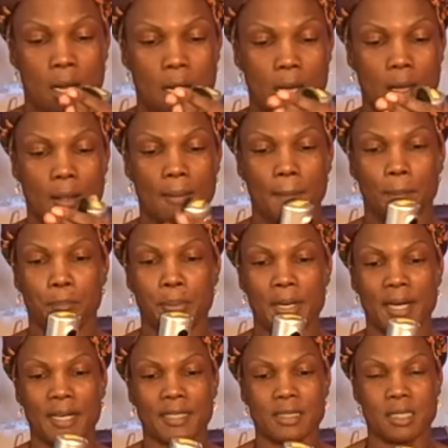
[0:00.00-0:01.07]
Um,
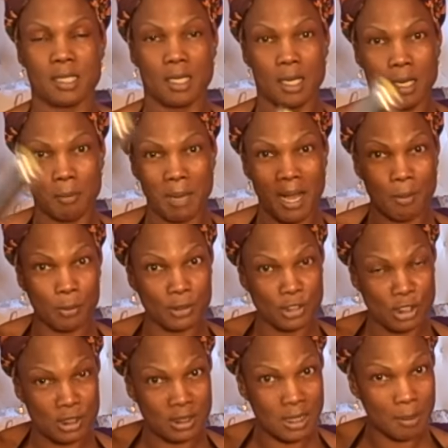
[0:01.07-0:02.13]
but um, I would
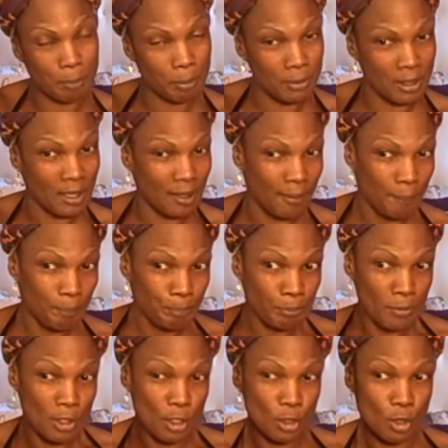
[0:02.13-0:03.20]
just simply
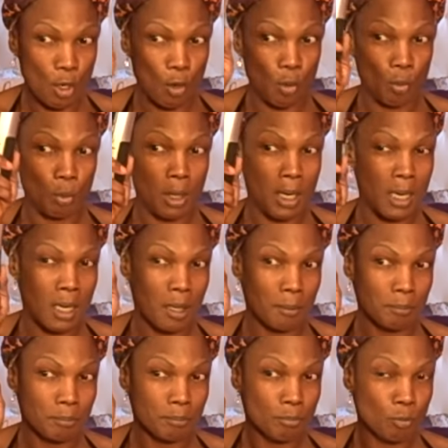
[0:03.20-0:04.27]
you know,
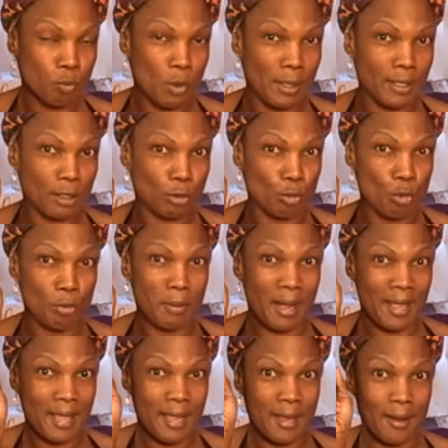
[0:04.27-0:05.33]
um, running through my
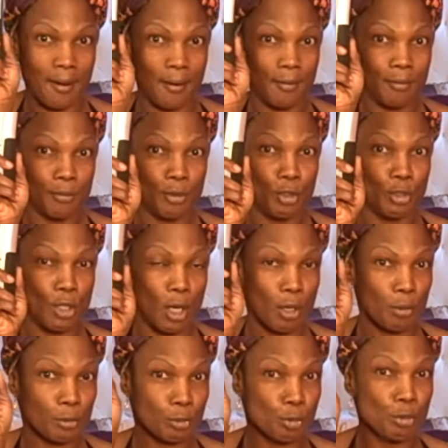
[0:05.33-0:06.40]
hair, you
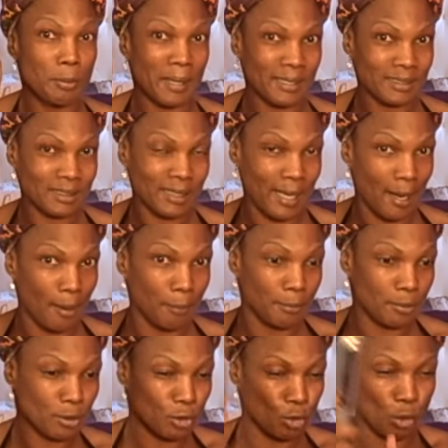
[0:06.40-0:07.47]
know, through my scalp,
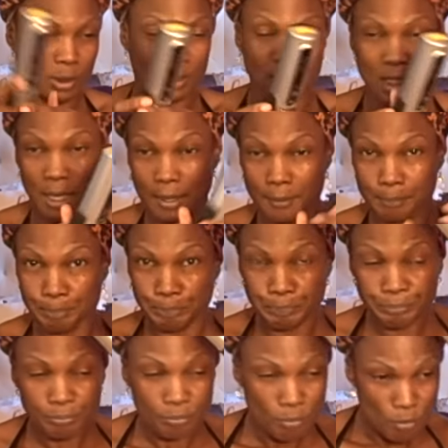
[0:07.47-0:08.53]
so to say.
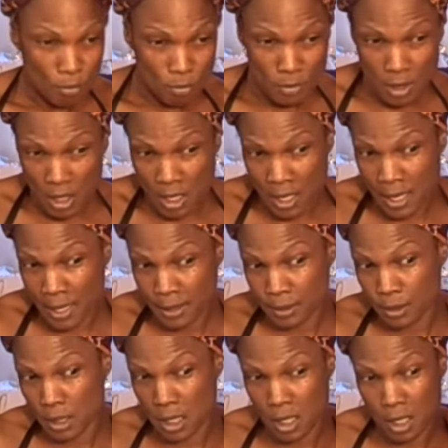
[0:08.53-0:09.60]

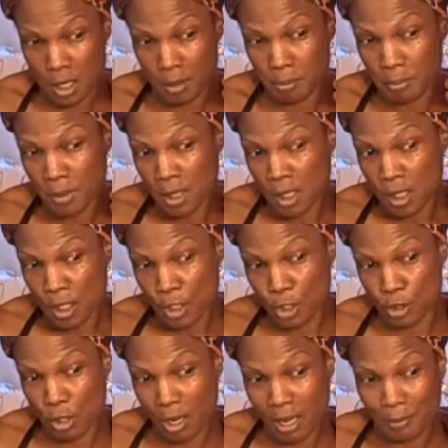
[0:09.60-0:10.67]
And, um,
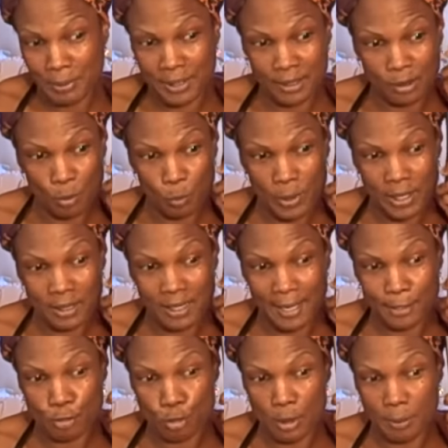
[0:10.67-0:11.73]
you know, I would get the red
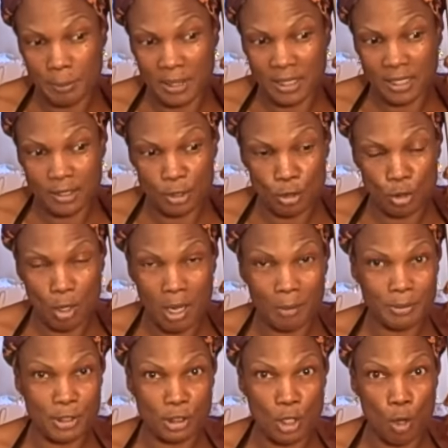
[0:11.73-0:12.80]
light treatment and, you know, I
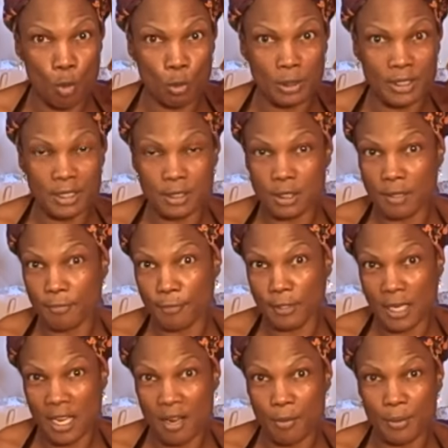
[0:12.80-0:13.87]
would just hold it in different
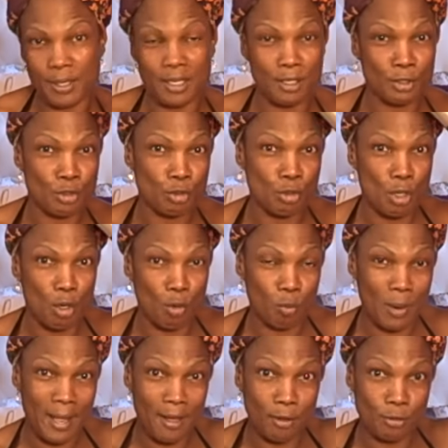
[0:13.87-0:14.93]
areas, you know,
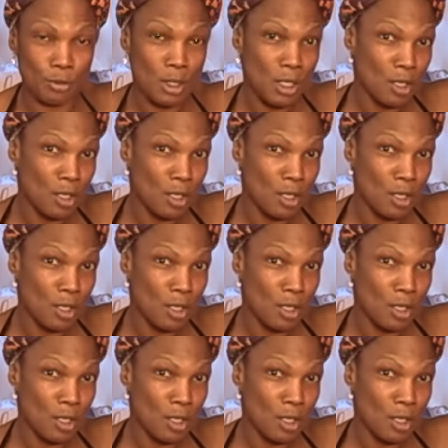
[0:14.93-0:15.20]
around,